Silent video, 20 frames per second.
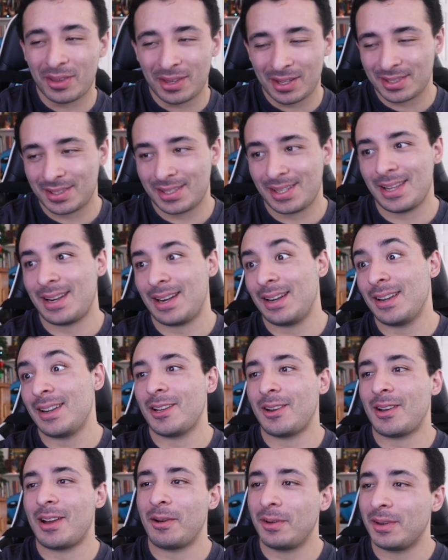Things yet. I
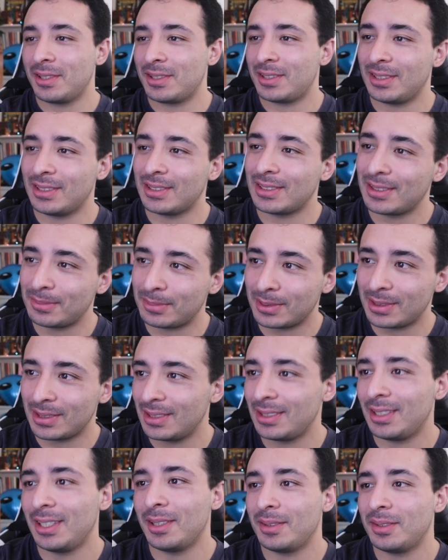know I want to see it,
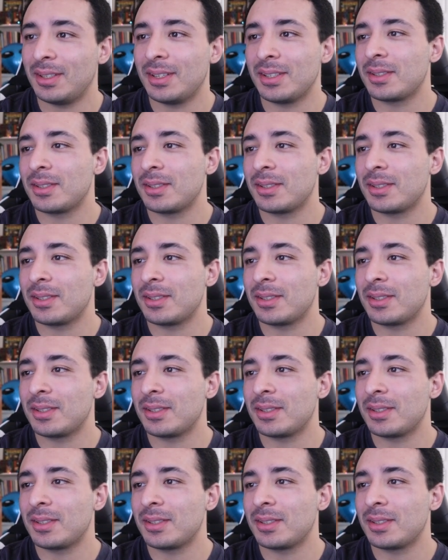but you know.